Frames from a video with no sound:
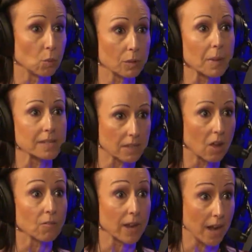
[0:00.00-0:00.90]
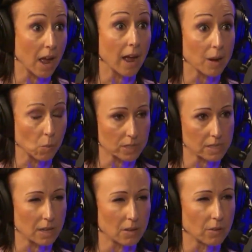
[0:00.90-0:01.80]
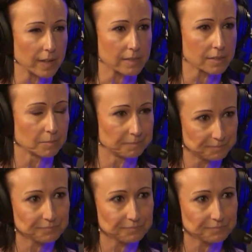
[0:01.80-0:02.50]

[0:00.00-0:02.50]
with myself, and I want to heal this.